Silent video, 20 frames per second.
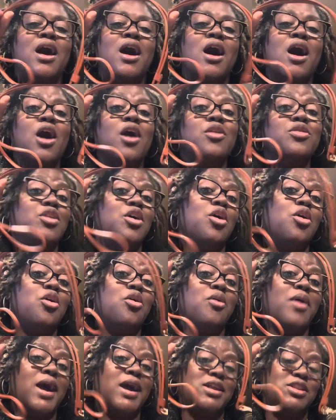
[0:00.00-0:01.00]

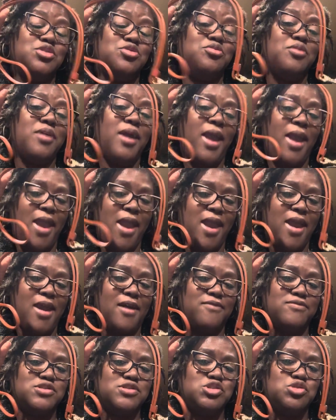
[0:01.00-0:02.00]
Although I do
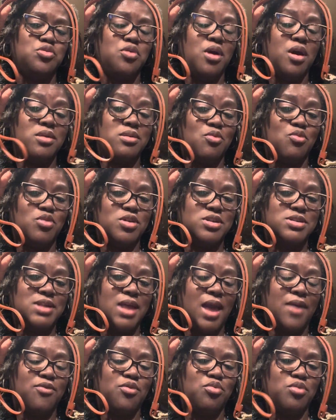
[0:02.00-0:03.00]
have two other ones. I
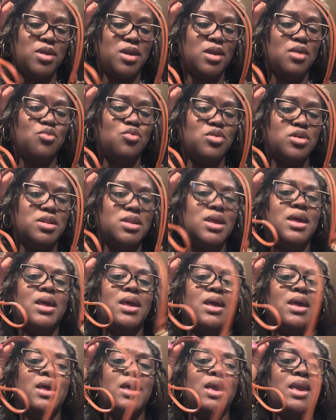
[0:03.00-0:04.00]
have a red one
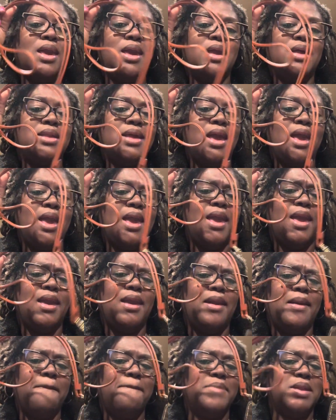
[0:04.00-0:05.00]
and
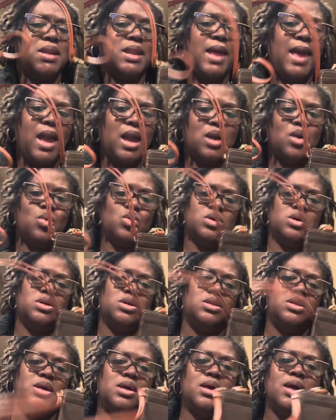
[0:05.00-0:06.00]
a black
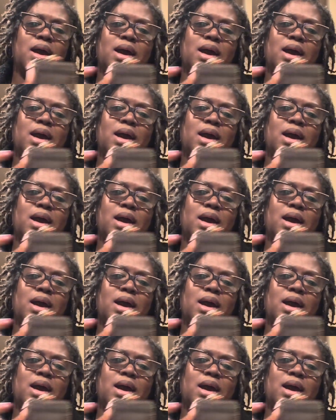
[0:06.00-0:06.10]
one.